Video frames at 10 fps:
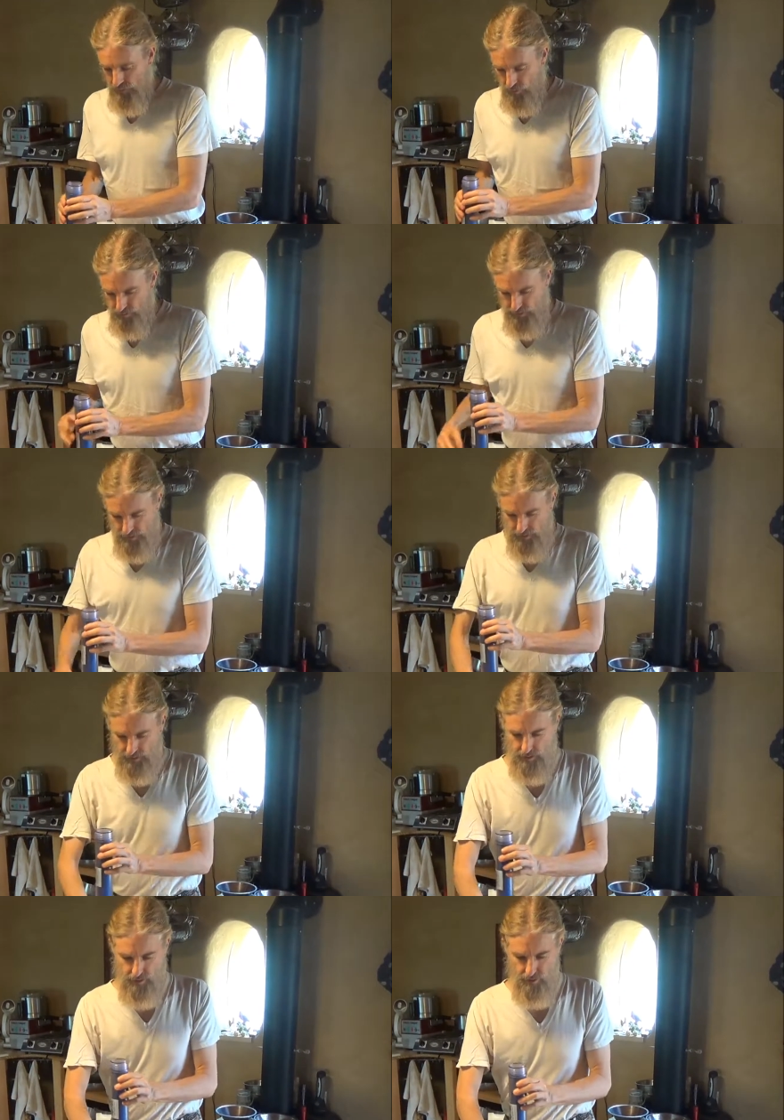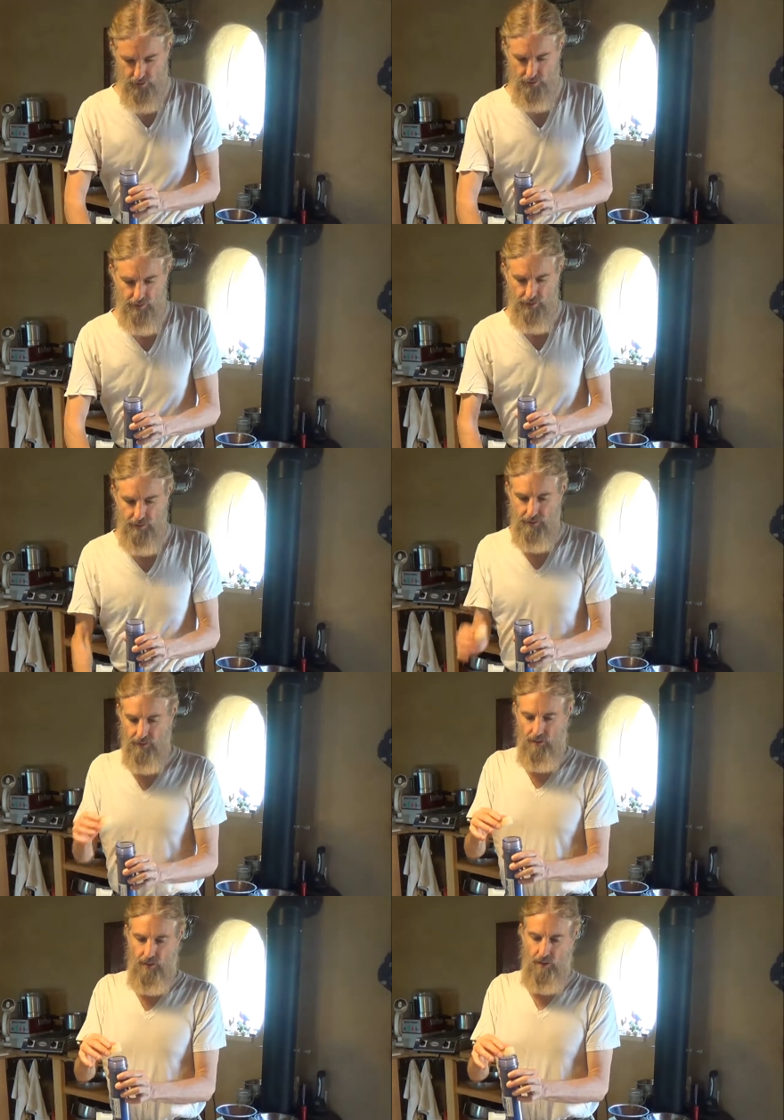Okay, so
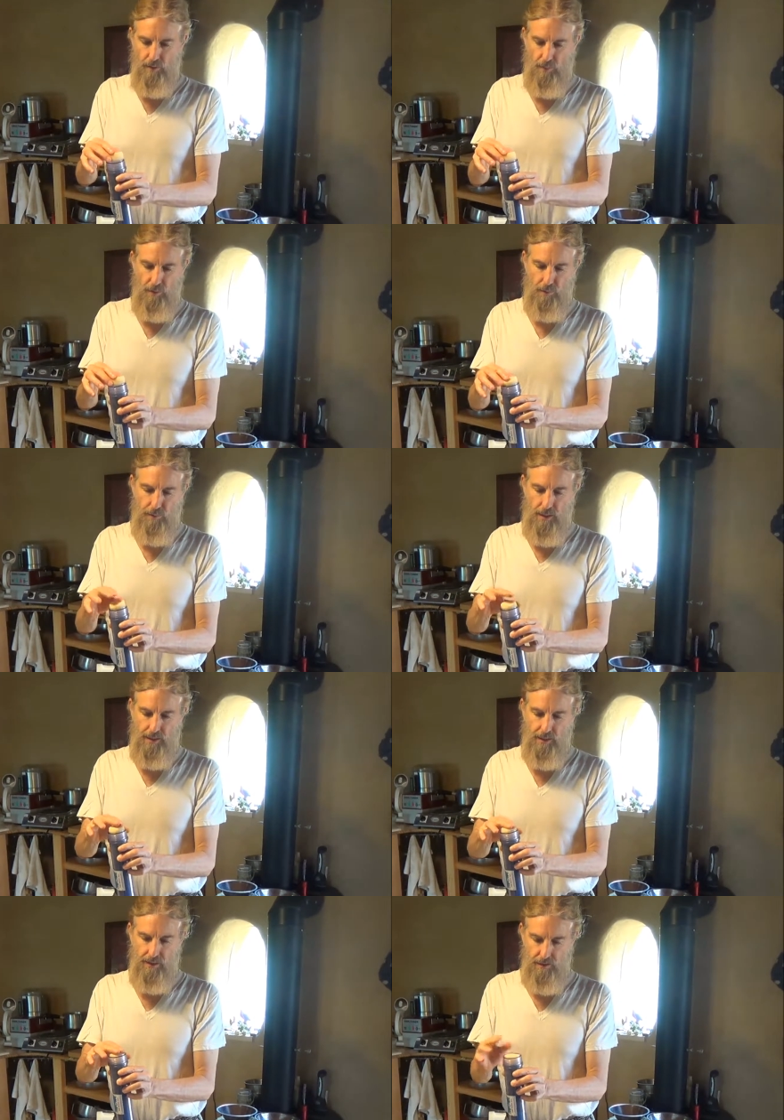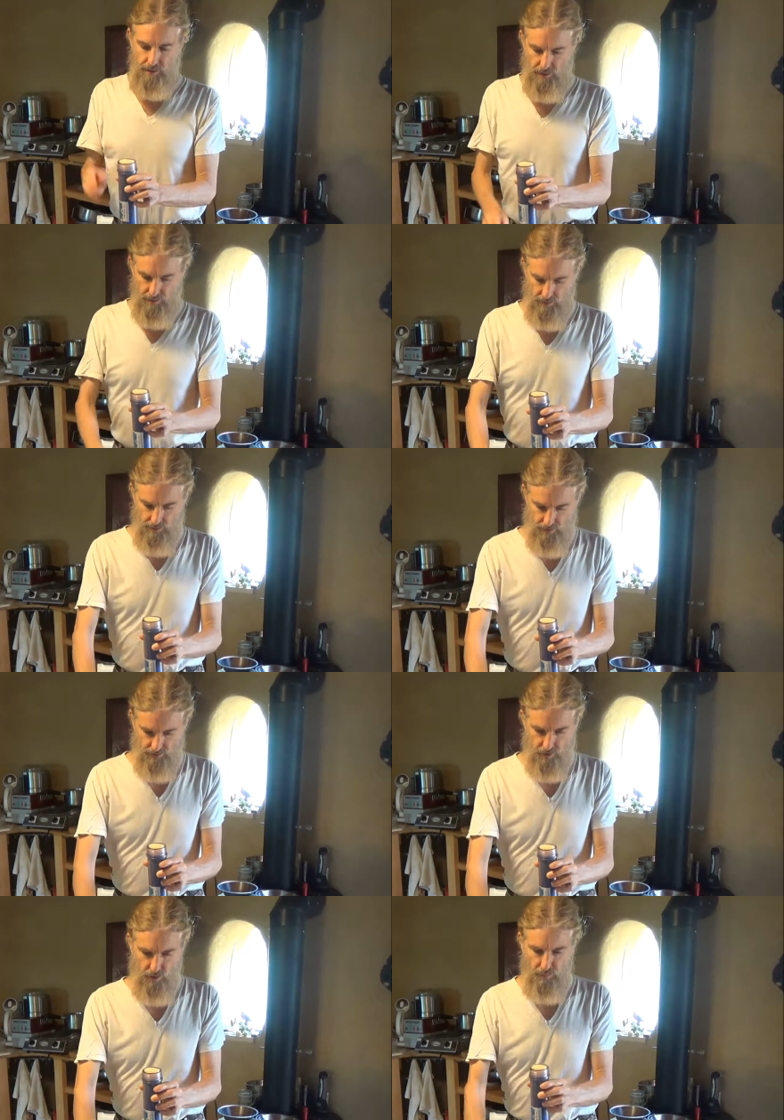we put back in our little
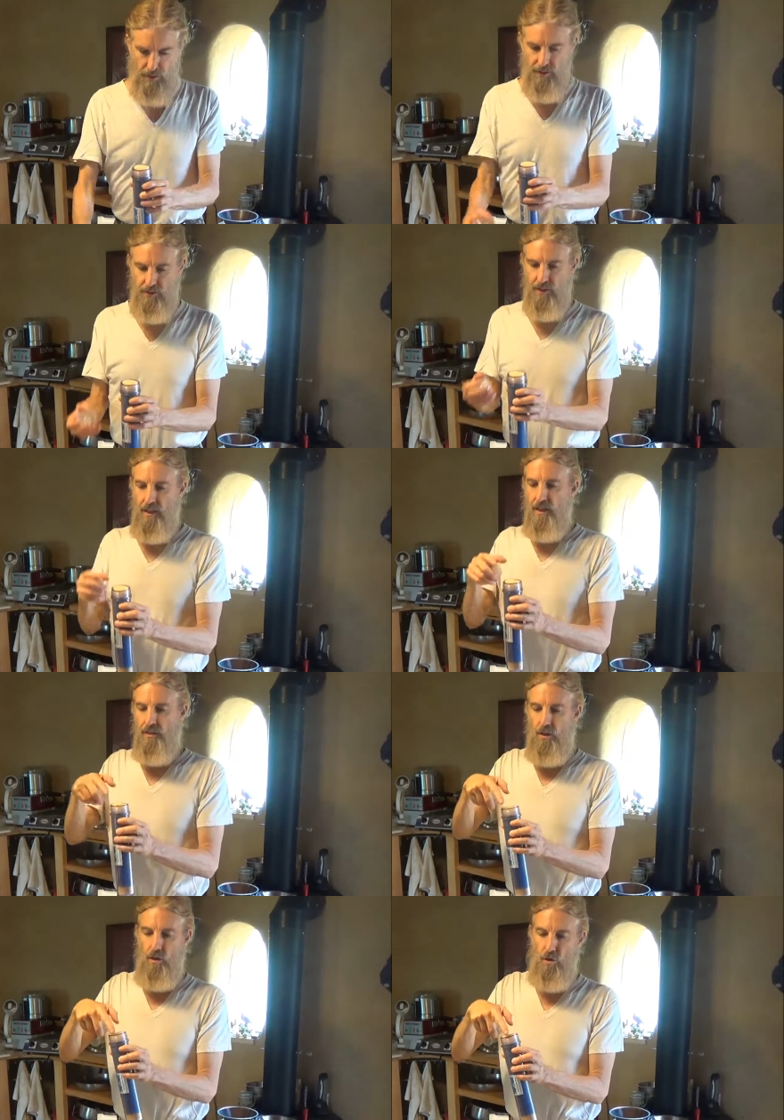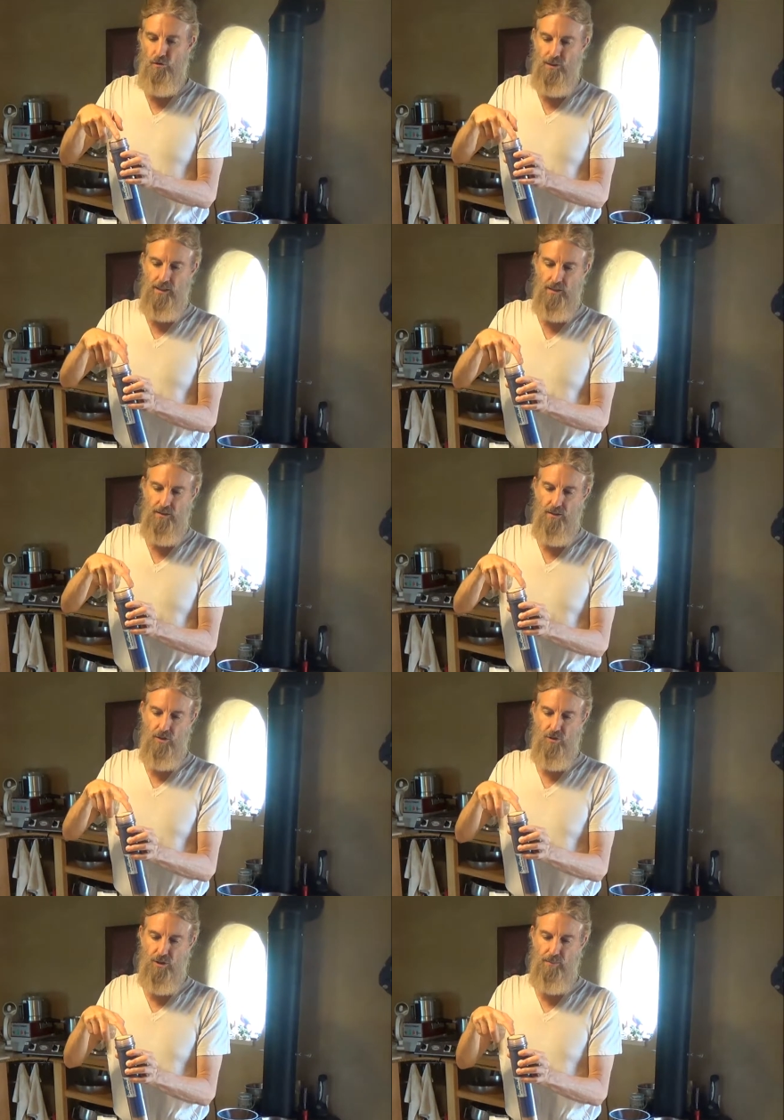foam piece. The O-ring is
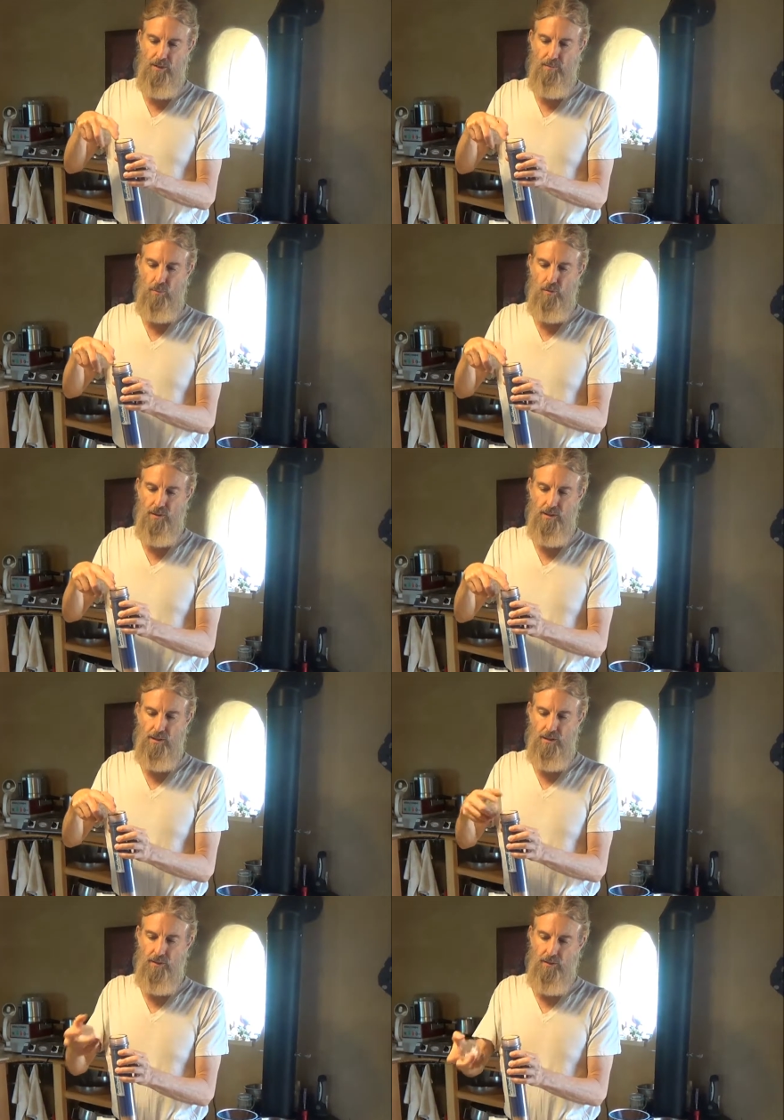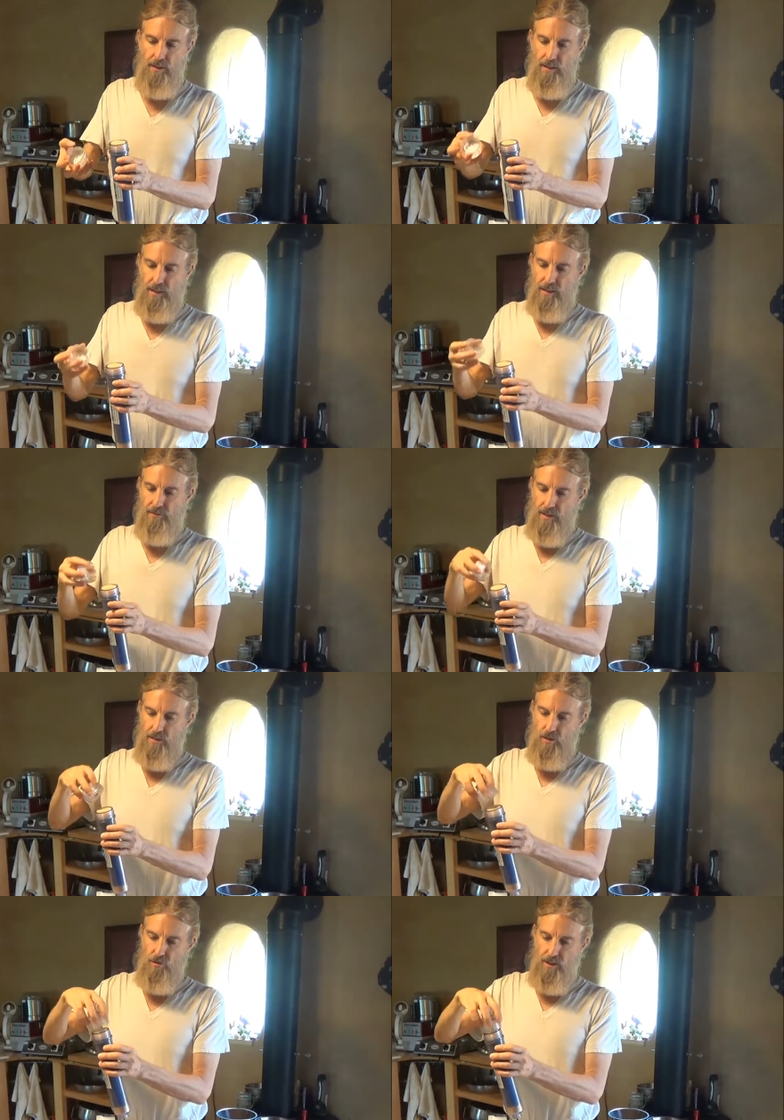extremely important here. If
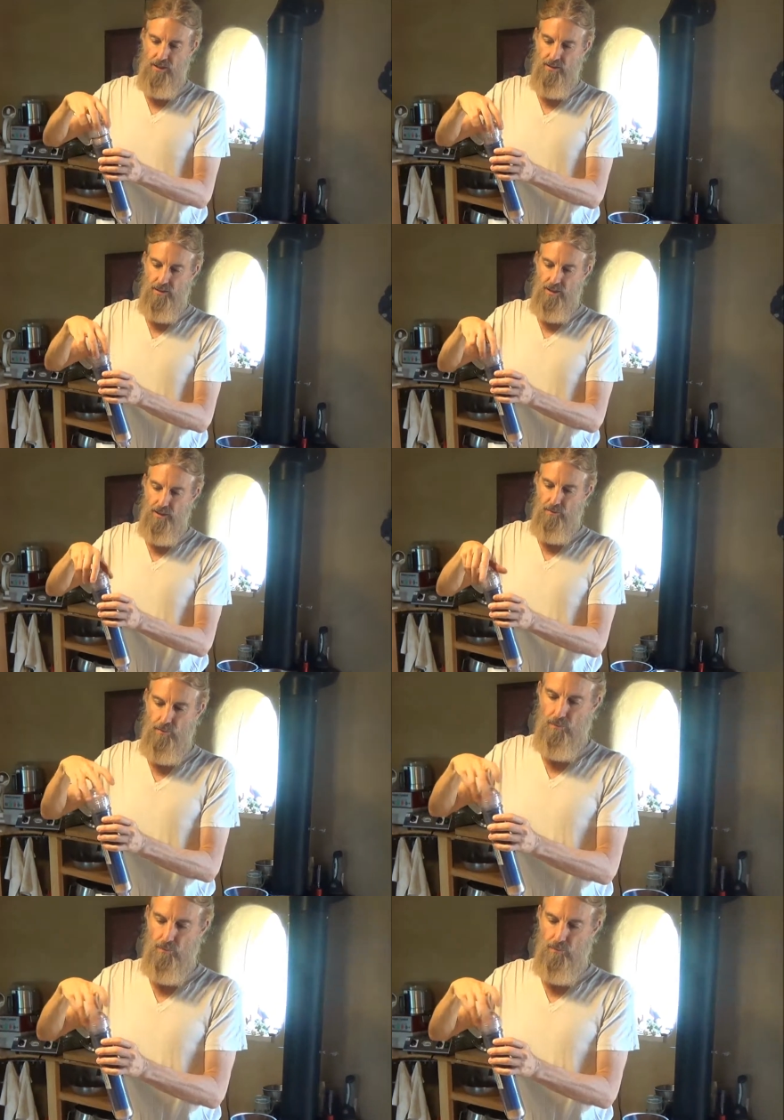that O-ring is not in